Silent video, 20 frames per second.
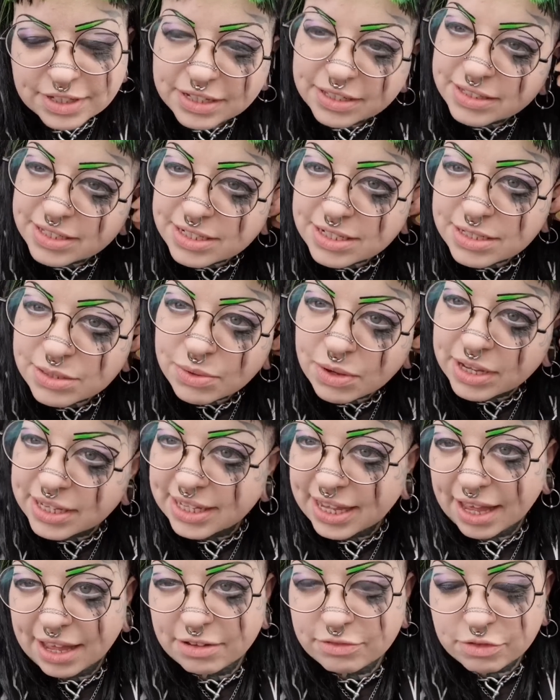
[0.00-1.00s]
This is what I
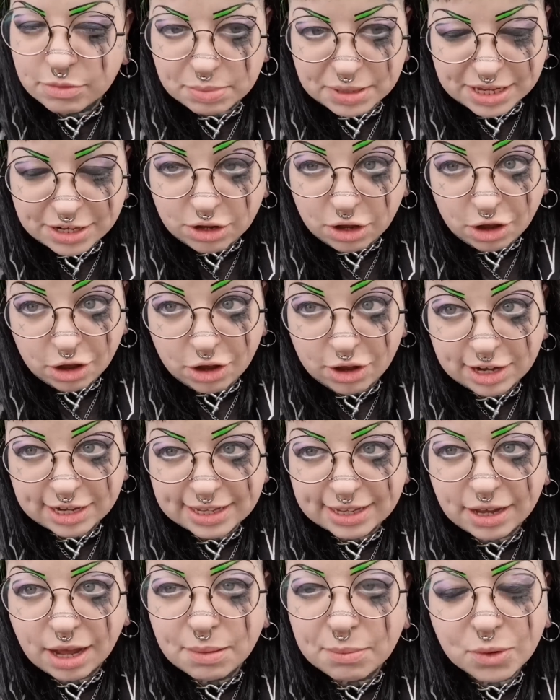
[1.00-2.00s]
get for being
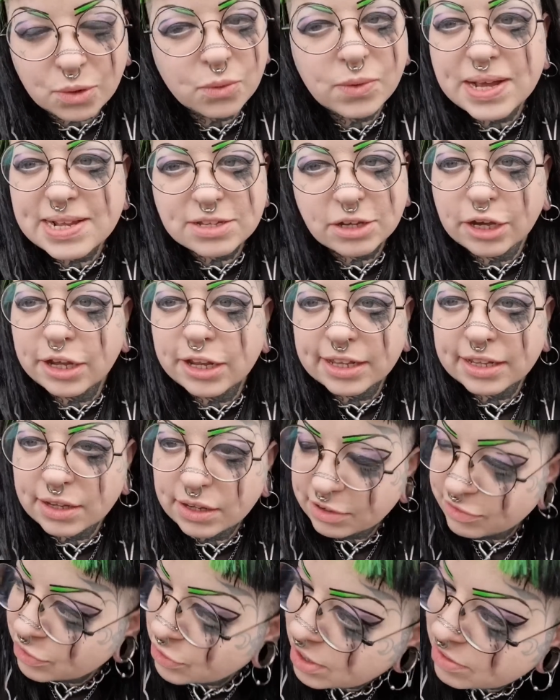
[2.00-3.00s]
early. I'm always early.
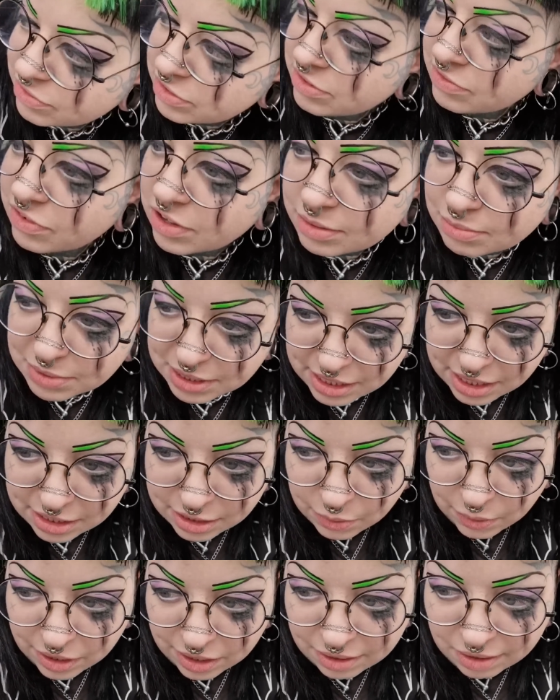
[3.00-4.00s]
If you ever invite me
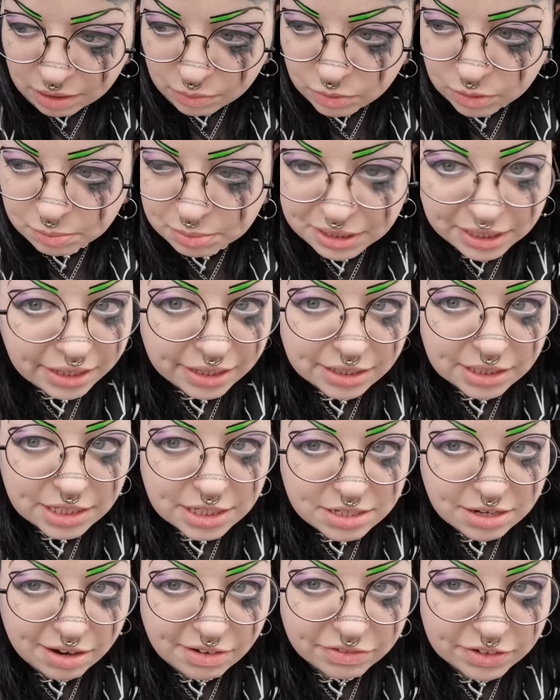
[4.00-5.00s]
anywhere, I will be at
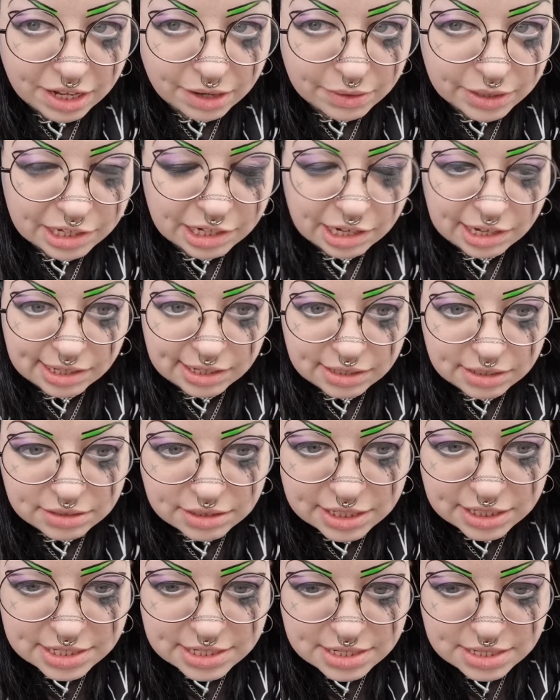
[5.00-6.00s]
least half an hour early.
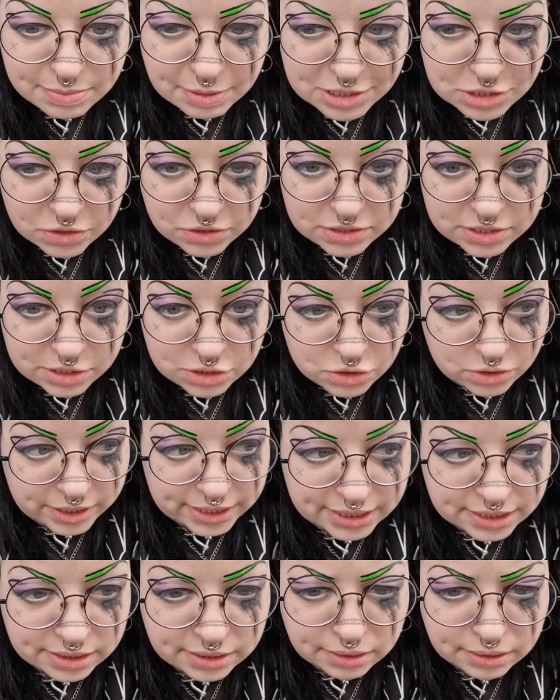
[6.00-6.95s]
It's my toxic trait.